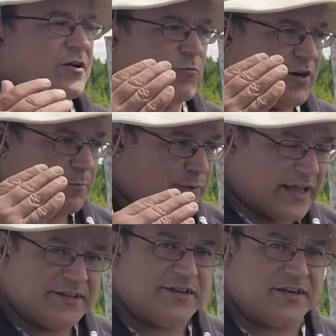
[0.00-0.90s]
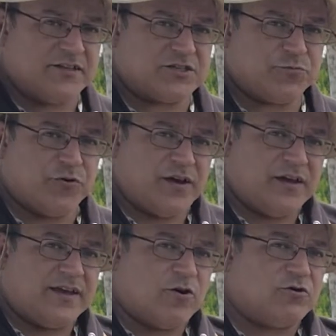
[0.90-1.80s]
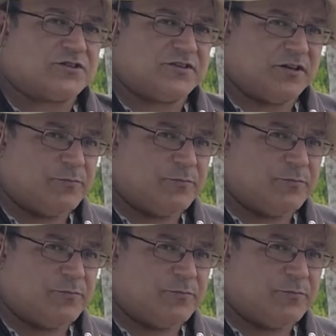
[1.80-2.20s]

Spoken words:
We could plant it in the spring, it goes until